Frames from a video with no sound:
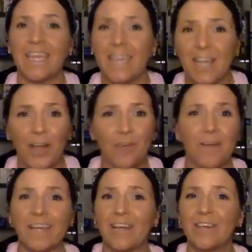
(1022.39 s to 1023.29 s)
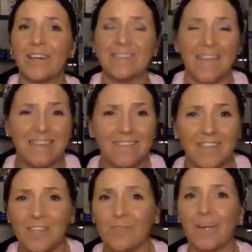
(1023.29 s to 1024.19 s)
ego, recognize
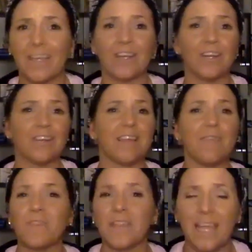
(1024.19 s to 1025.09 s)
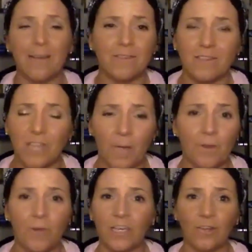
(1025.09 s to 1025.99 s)
laziness, recognize everything else that's
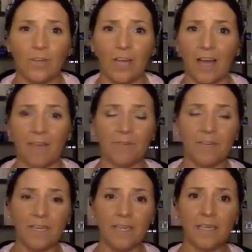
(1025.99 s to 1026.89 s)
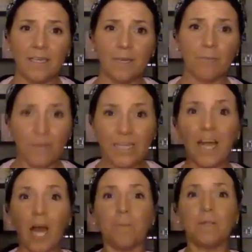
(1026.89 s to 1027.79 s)
going on in your life. Bringing
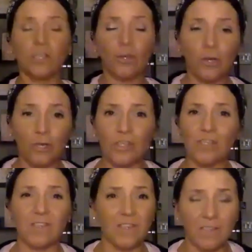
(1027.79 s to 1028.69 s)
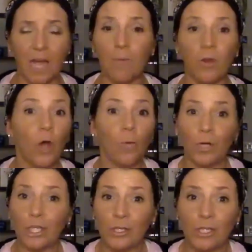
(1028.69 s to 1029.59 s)
it up into your consciousness. Come on,
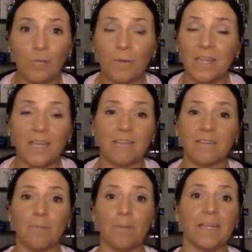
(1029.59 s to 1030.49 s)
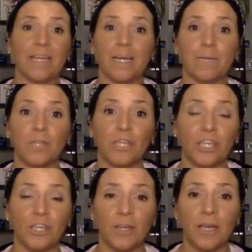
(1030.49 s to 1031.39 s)
what you do with it is completely up to
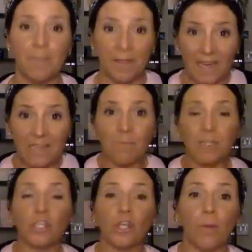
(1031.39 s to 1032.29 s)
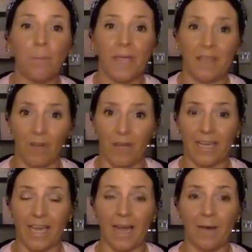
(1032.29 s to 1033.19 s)
you. But that's my job here right
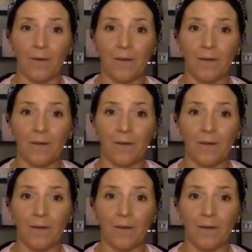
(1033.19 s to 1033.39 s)
now.